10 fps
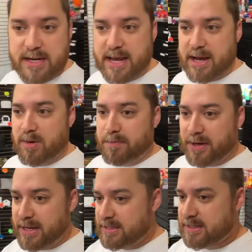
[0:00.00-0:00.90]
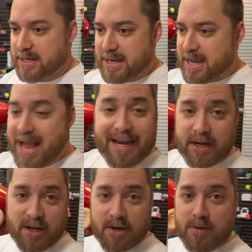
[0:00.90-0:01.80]
now, but I
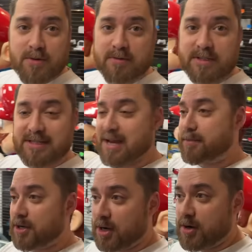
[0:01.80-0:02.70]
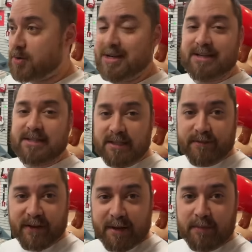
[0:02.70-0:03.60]
gotta go. Time to go see the
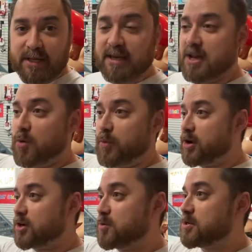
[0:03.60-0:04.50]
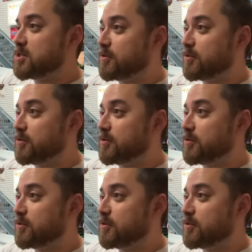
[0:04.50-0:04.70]
family. We are going to